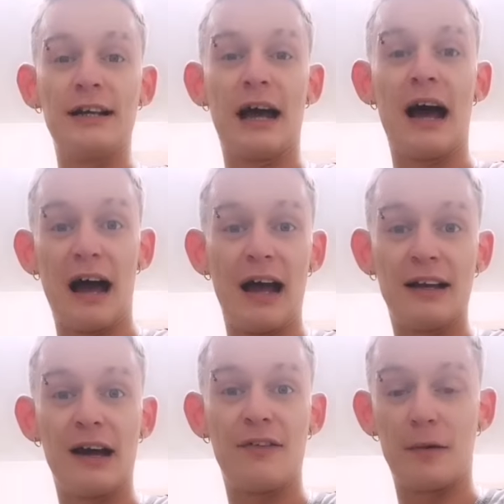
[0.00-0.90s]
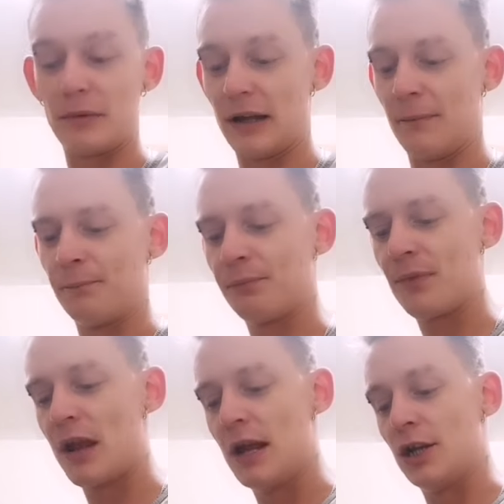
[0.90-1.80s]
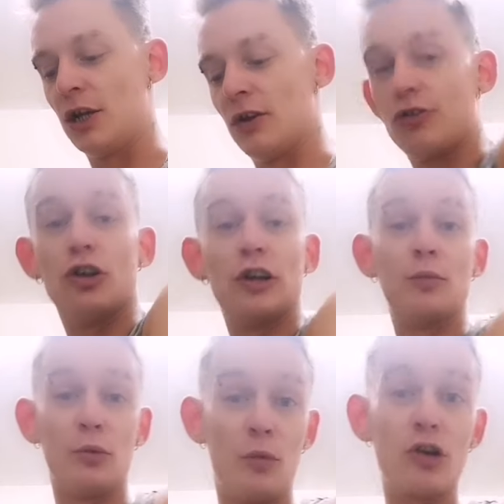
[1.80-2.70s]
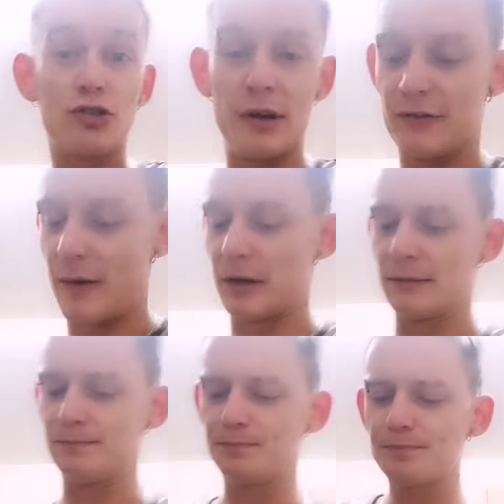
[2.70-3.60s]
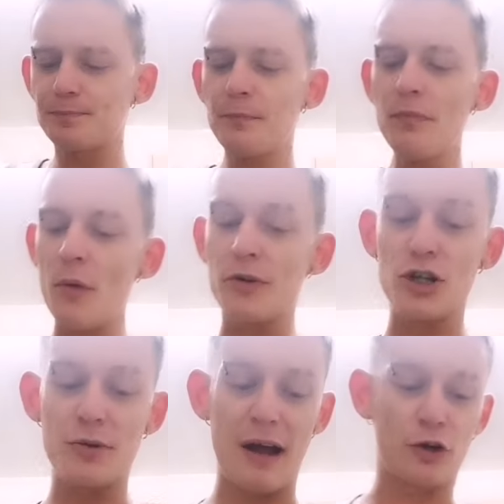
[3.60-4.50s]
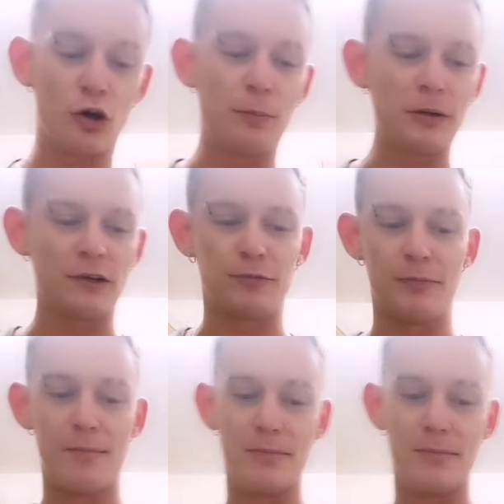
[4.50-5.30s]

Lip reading: love in our family. You know, there's only one Washnik family. We do have a